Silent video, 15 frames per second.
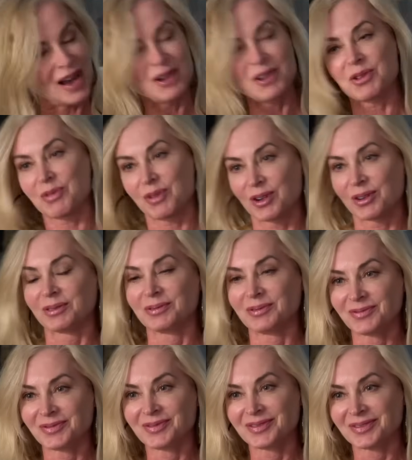Right through.
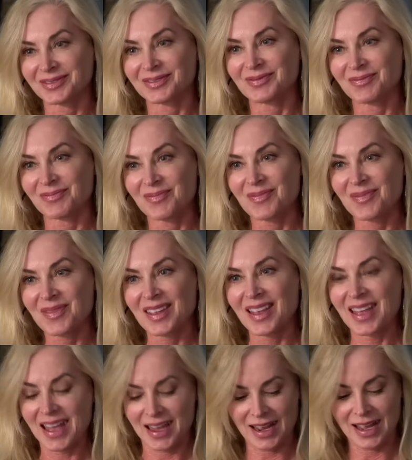
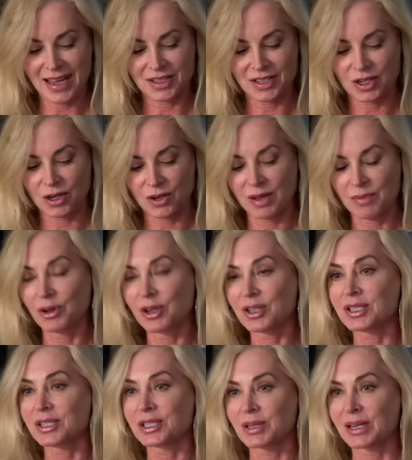And I had to go to the
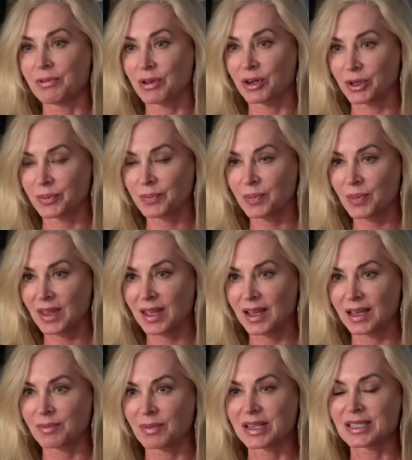emergency room.
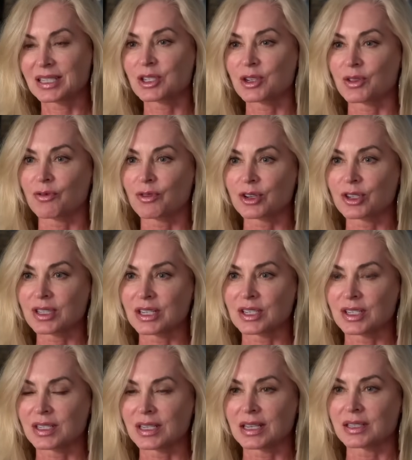And my sister, the first thing
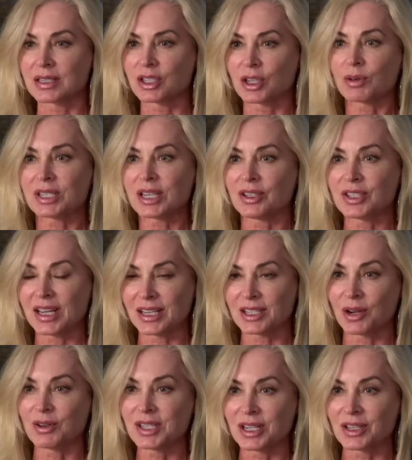she says is, "Don't tell Dad,
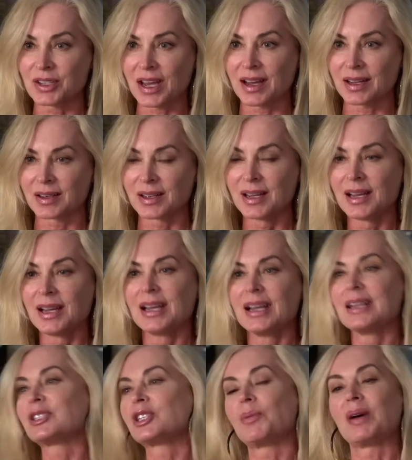don't tell Dad."
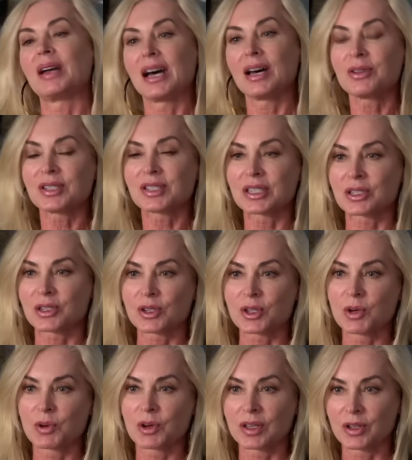So my other sisters,
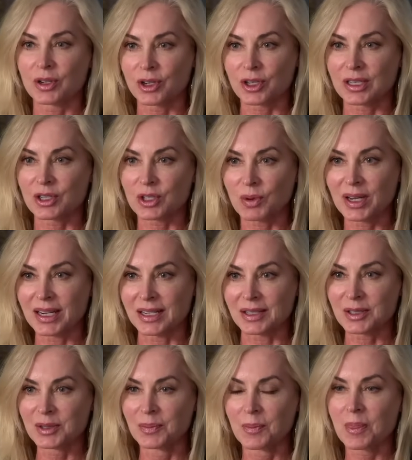who were in the early
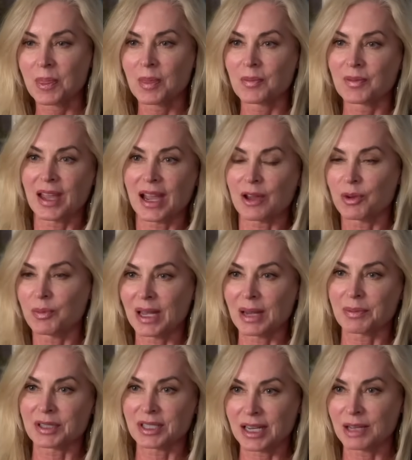20s, gather me
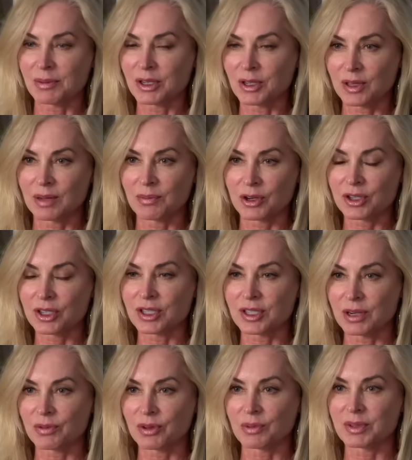up and take me to the
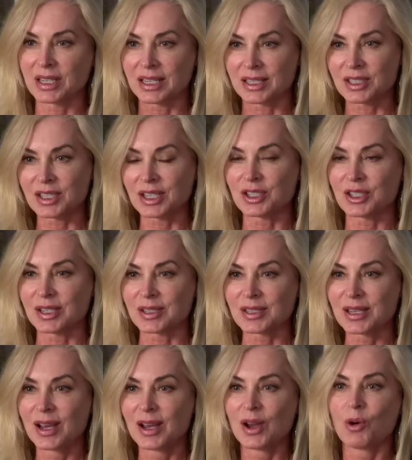emergency room to get
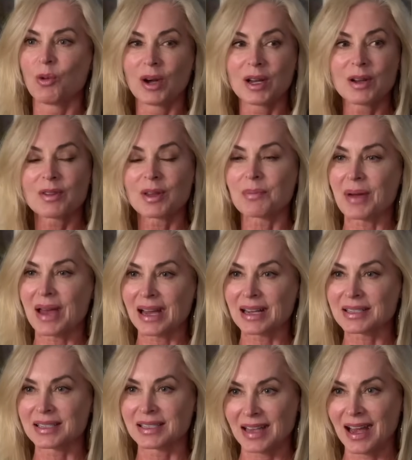stitches. One of them
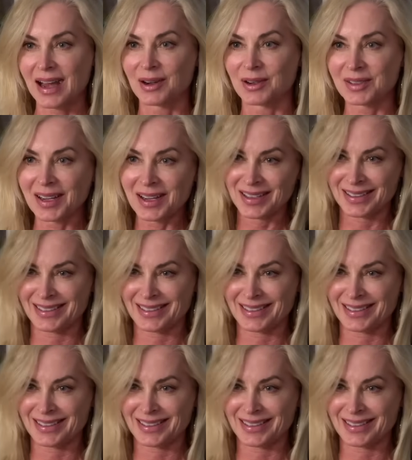passes out.